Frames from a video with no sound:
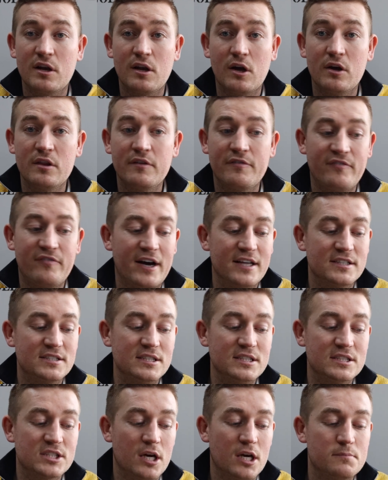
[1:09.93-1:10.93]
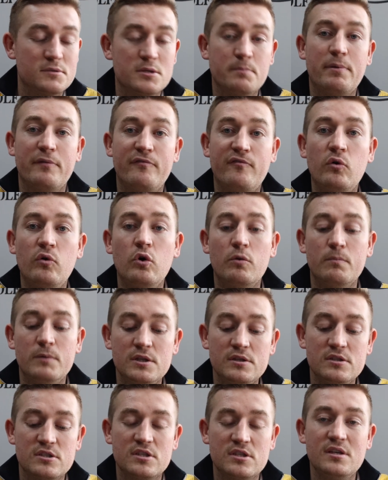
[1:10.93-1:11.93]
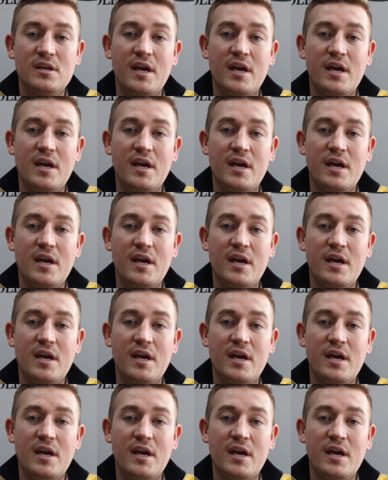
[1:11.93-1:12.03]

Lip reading: I like the fact in terms of performance,